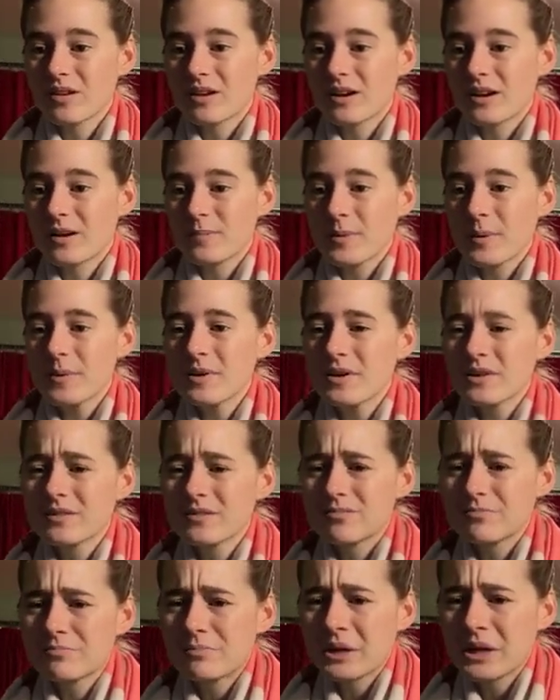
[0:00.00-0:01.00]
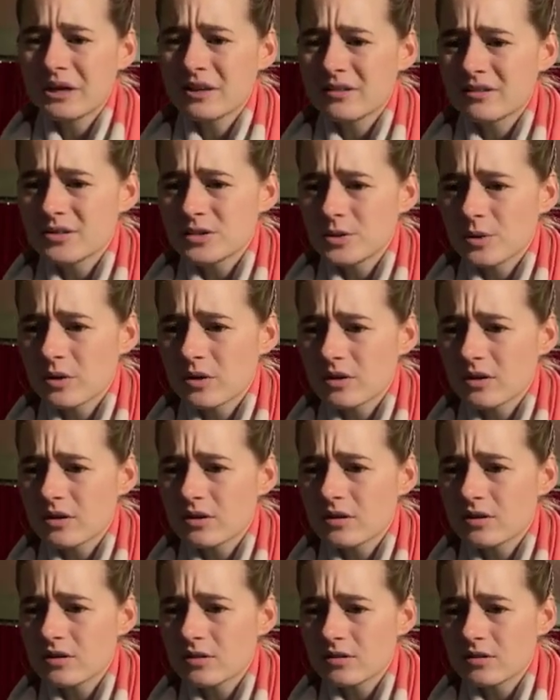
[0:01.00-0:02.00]
Maybe I'll pick a
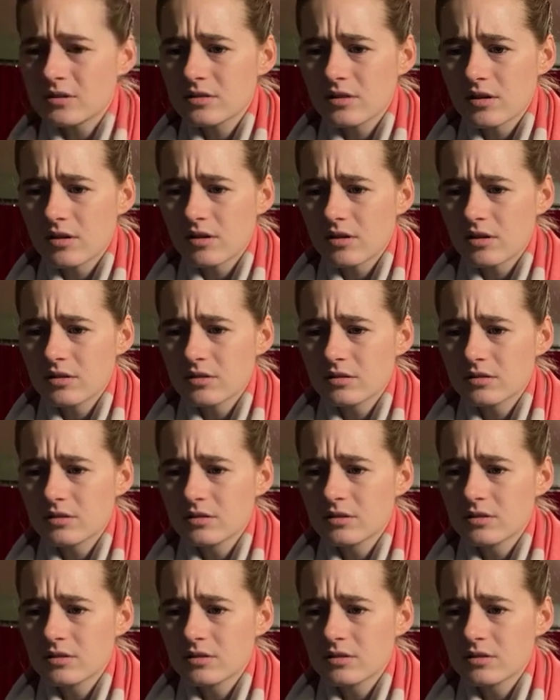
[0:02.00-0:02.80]
shorter song